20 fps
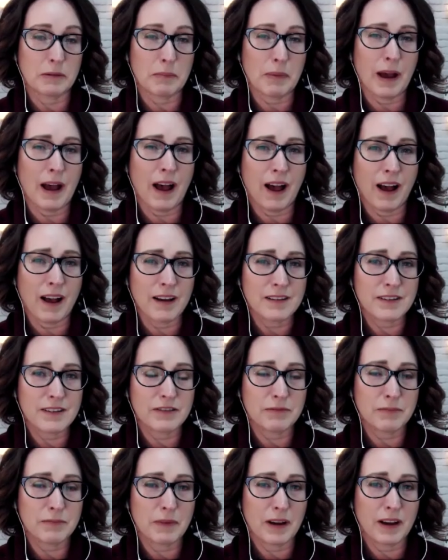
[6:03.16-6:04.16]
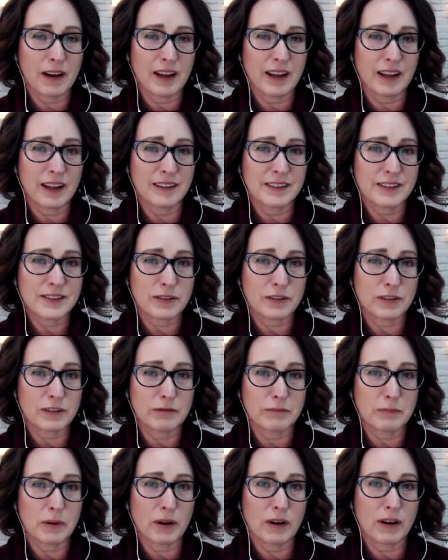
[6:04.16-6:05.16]
part of my sort
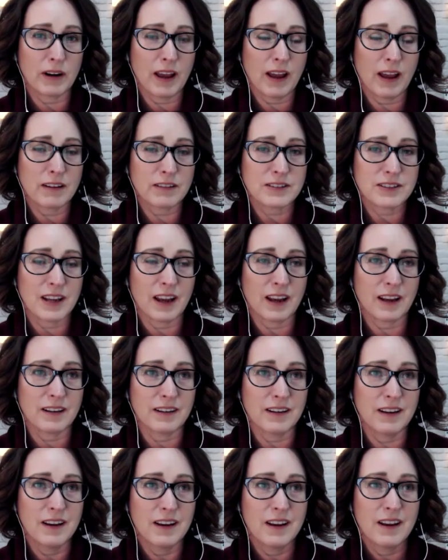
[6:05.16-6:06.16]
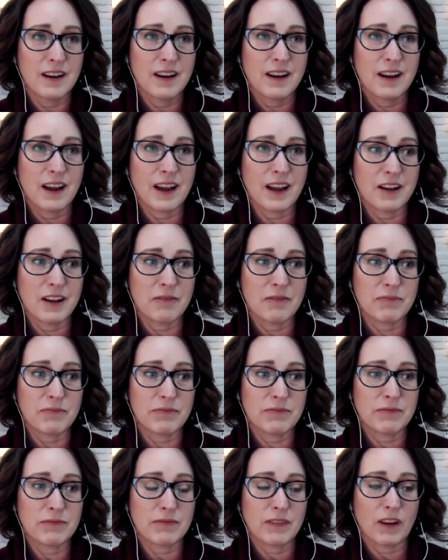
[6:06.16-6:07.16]
of burnout. And
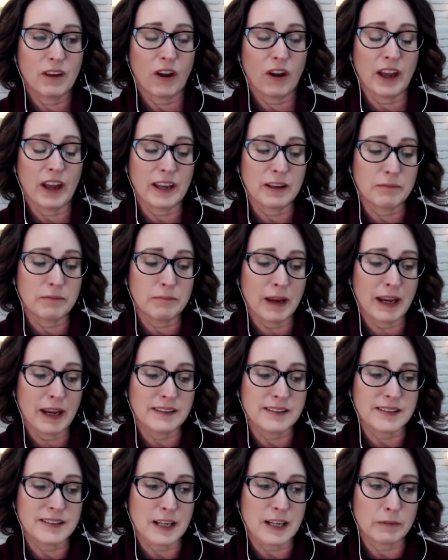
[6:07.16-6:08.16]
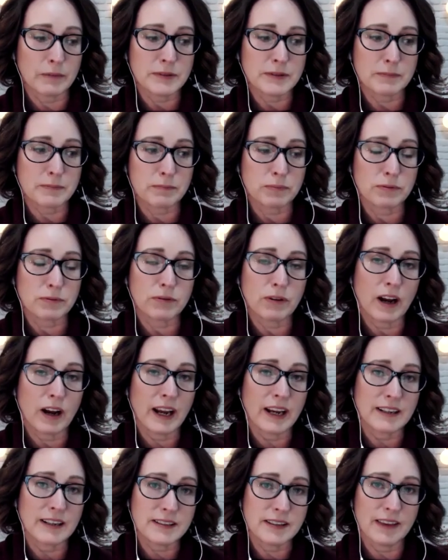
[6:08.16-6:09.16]
I had made steps
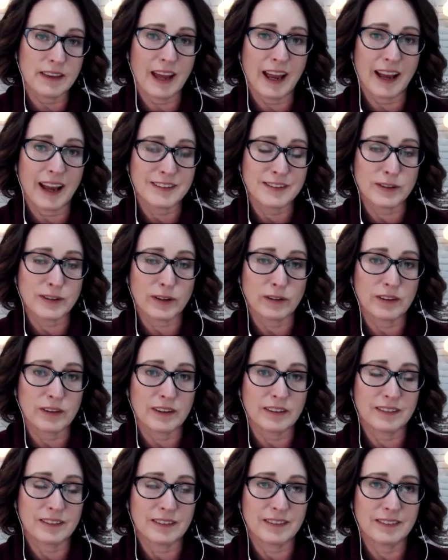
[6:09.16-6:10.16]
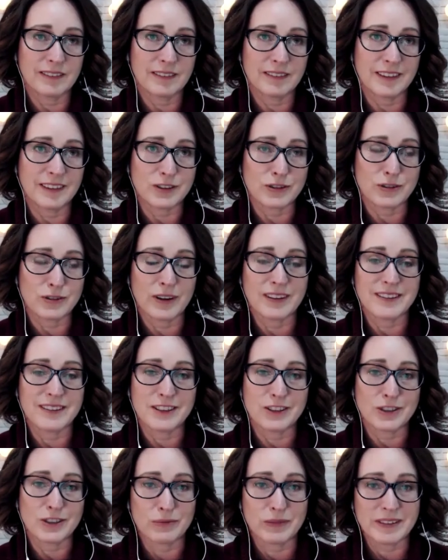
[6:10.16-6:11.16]
prior to that so that the
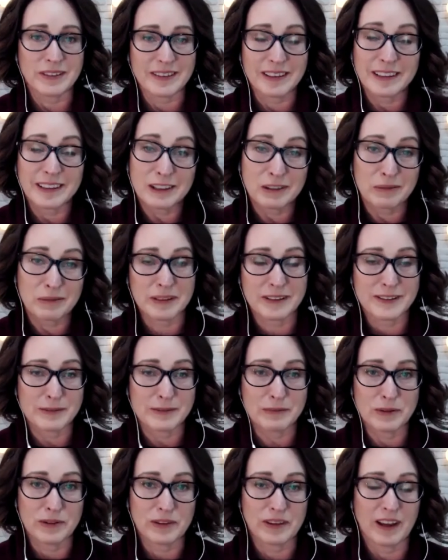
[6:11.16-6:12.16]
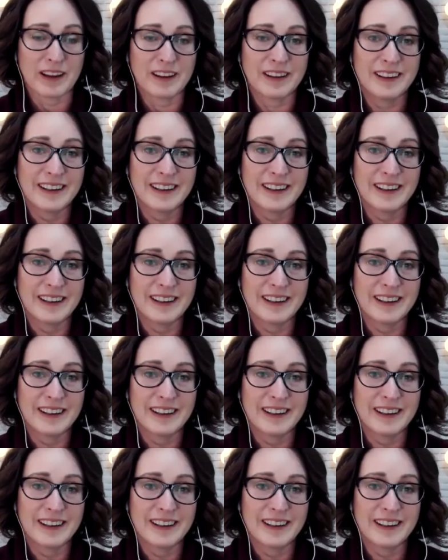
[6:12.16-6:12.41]
transition was a little bit smoother.